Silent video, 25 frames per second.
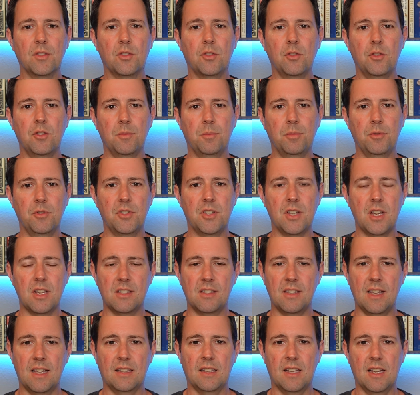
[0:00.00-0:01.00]
to the Blue Jays
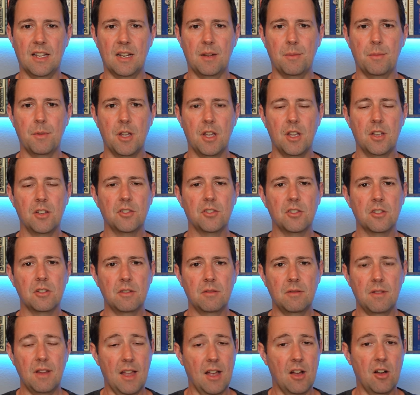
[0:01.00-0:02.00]
in that lineup
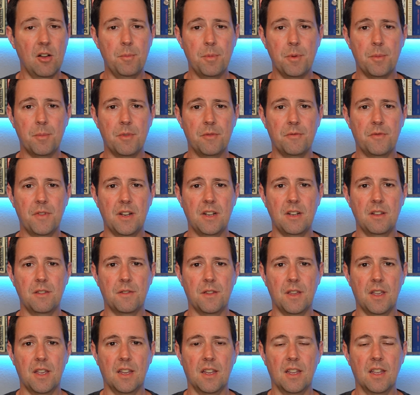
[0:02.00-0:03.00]
should help him, if
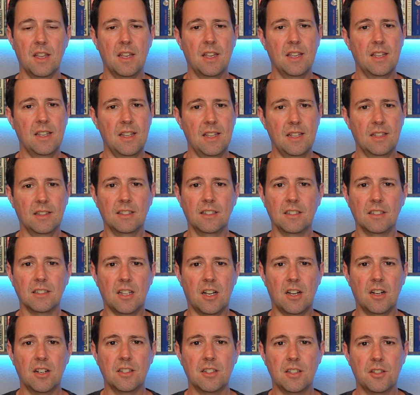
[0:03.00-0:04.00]
anything a little
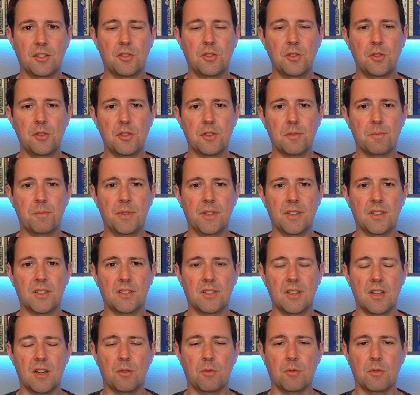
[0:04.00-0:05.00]
long in the tooth, but
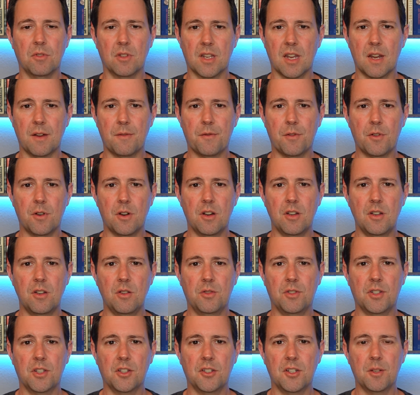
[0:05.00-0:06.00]
still, we're looking for a
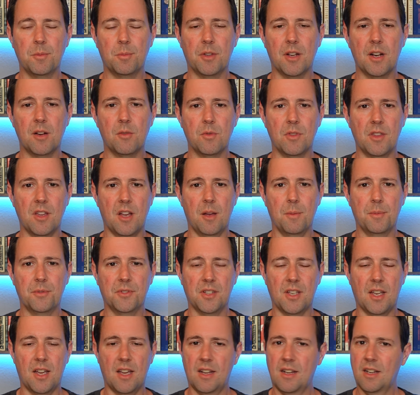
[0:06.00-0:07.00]
utility player with
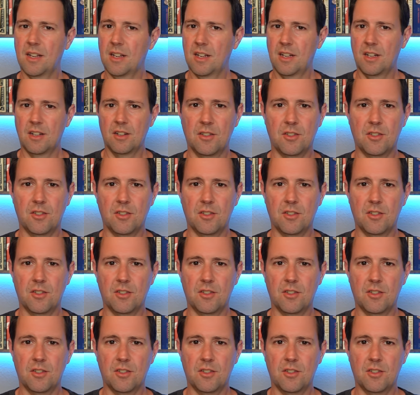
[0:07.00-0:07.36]
upside.